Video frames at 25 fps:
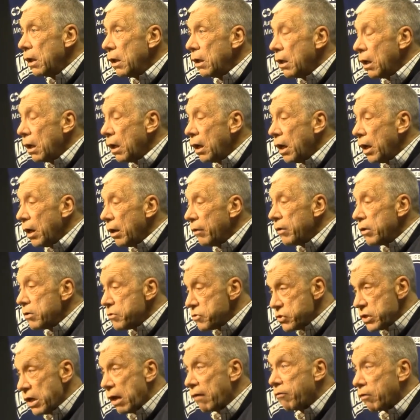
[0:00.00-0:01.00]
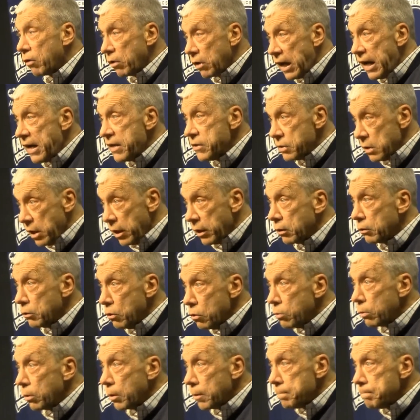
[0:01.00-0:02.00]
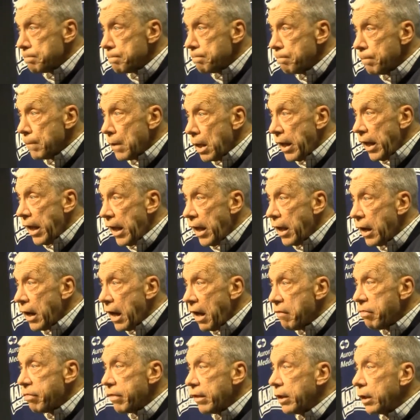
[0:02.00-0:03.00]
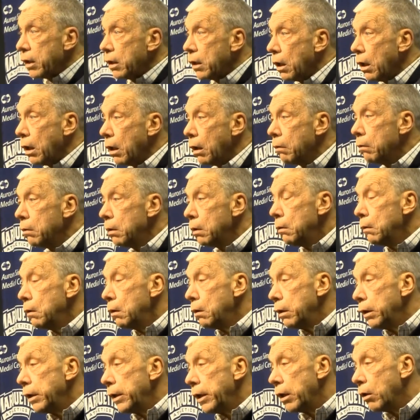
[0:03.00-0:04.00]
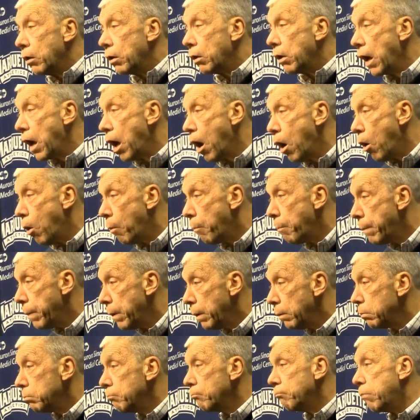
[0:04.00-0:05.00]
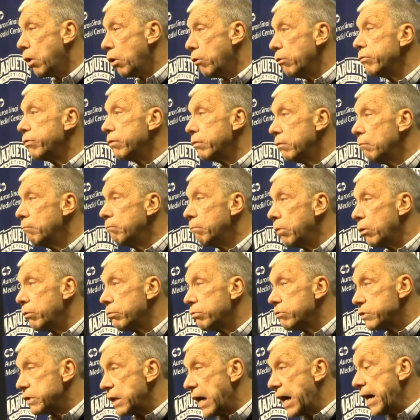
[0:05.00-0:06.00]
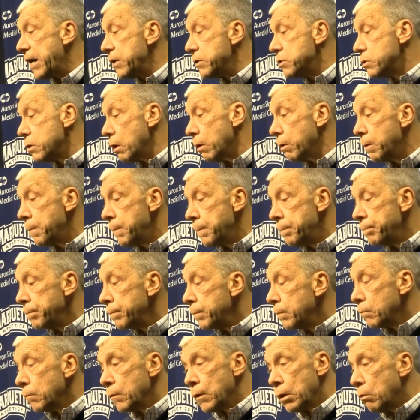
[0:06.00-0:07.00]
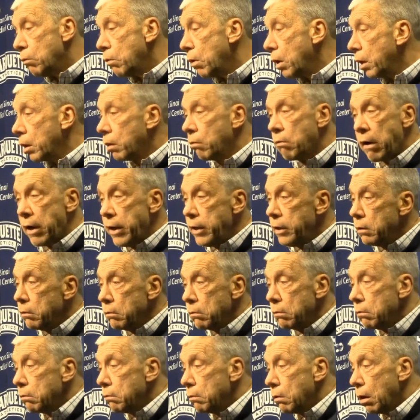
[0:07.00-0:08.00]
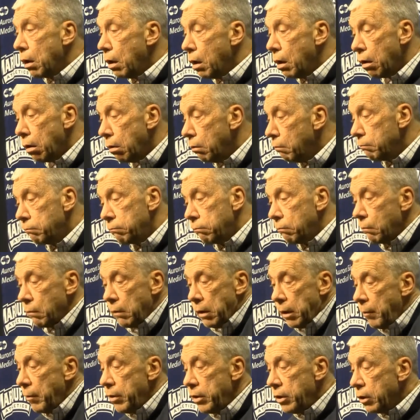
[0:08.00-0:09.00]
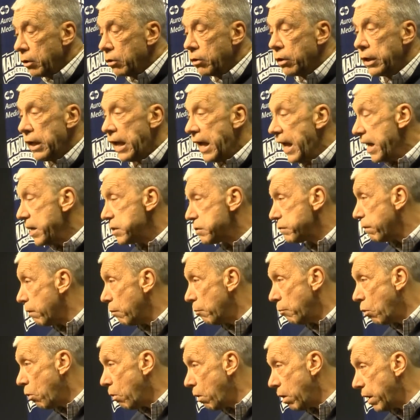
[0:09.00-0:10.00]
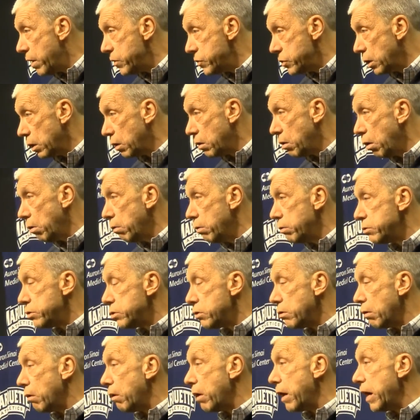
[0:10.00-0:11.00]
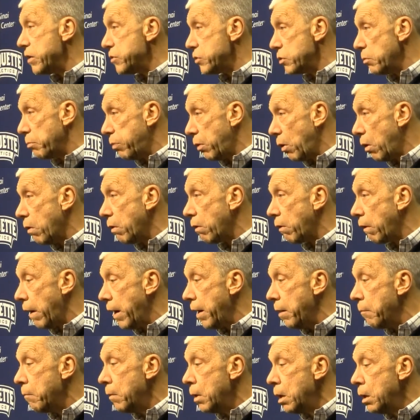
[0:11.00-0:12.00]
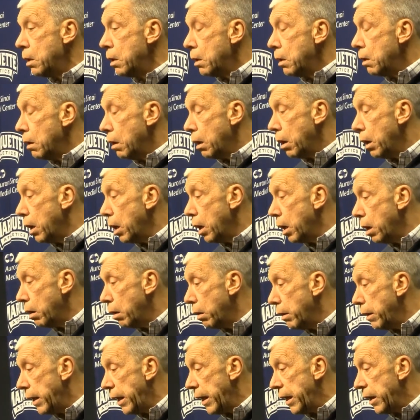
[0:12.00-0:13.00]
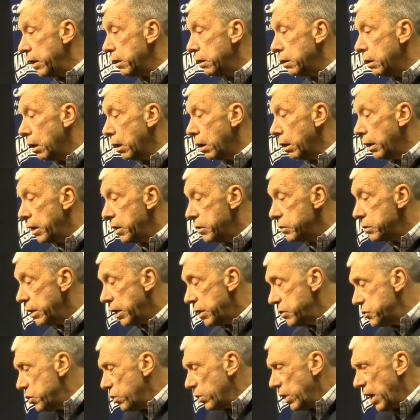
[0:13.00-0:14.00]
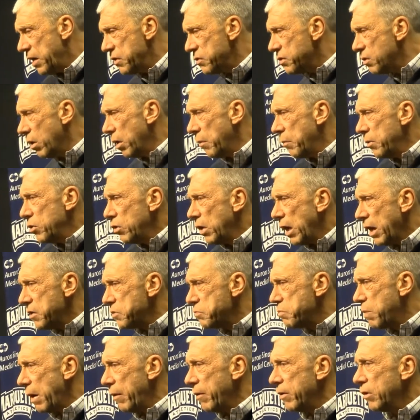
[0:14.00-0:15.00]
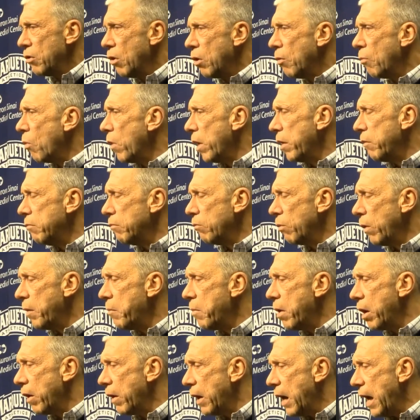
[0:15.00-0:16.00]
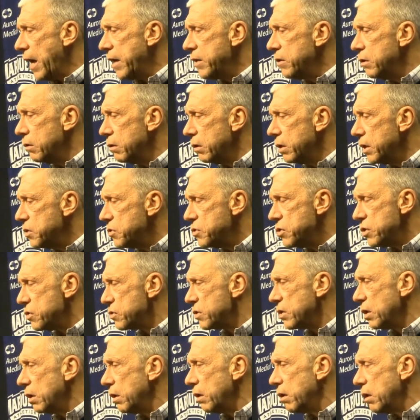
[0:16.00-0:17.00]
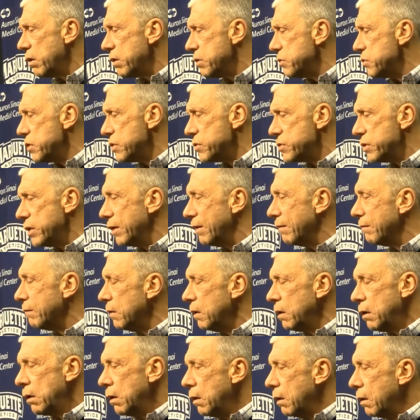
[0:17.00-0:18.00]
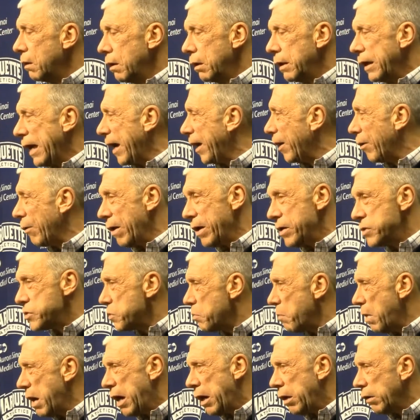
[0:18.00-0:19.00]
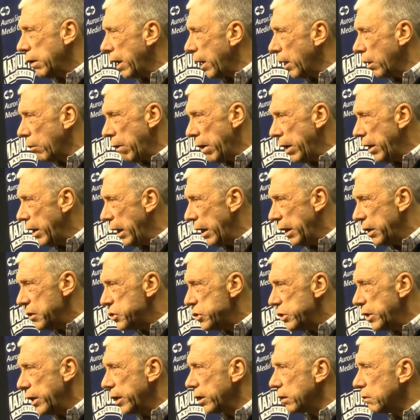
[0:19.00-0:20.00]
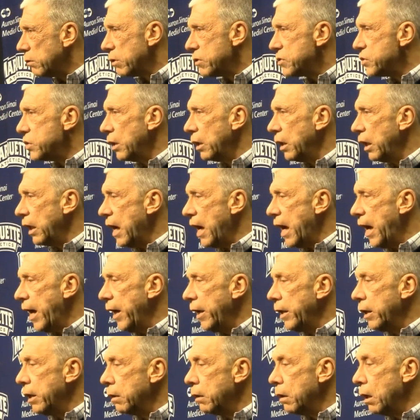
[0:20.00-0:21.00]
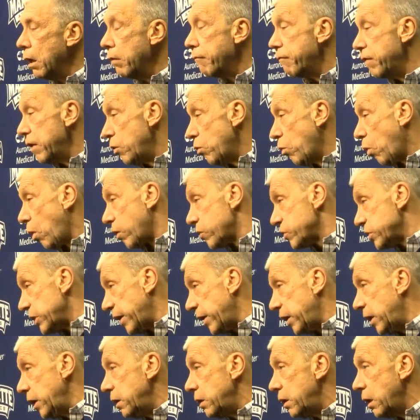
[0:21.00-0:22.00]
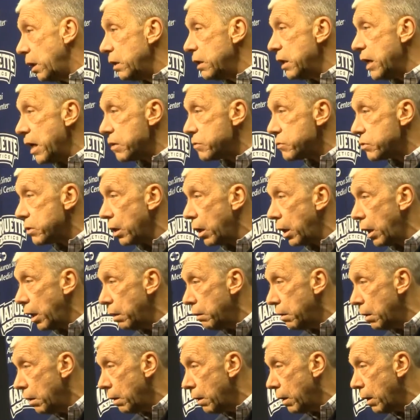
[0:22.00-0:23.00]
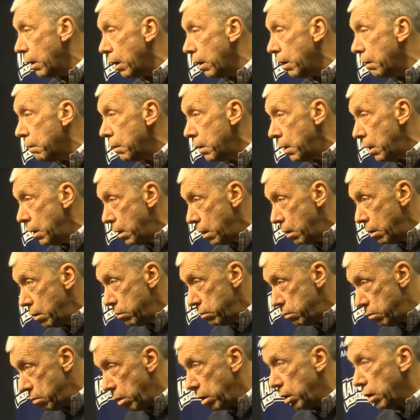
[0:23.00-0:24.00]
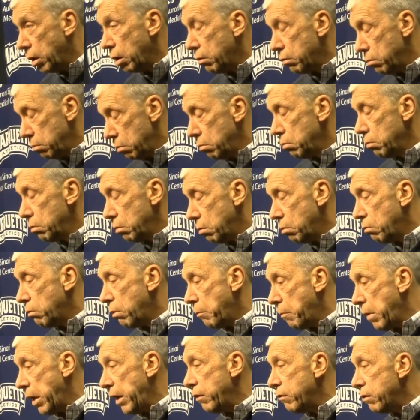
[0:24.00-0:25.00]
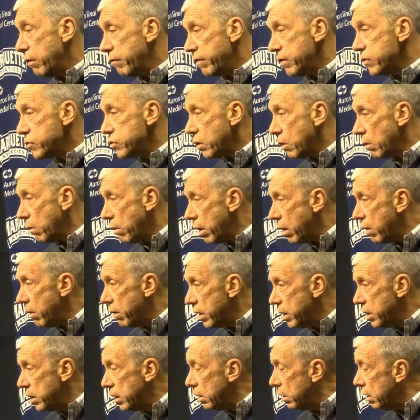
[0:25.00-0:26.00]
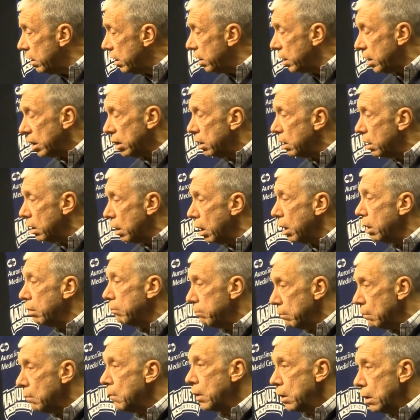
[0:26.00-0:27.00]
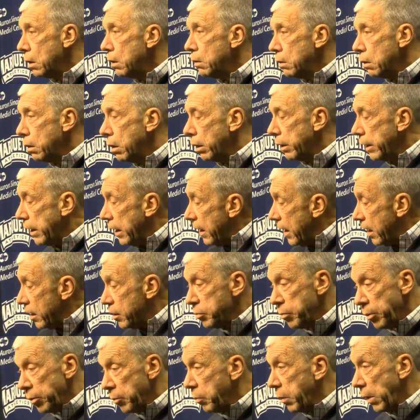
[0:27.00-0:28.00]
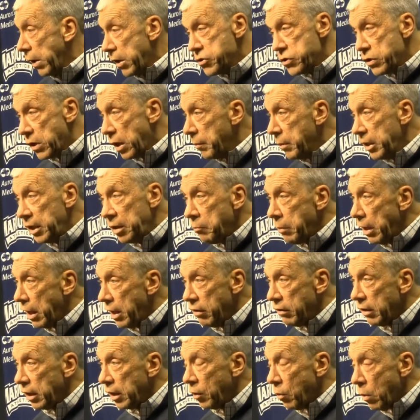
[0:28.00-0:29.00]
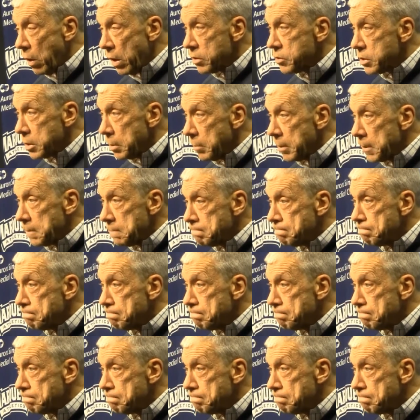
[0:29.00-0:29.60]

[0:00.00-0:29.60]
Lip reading: There's several guys like Luke. And I think it'll help both sides. So what a great, you couldn't ask for more as a coach or as a program. As you guys know, you guys probably know him way better than I do. He's just got a great smile, got a great handshake, looks you in the eye, and if he works like he did yesterday during the remainder of his career, he can, not to put pressure on him, he can be anything he wants to be.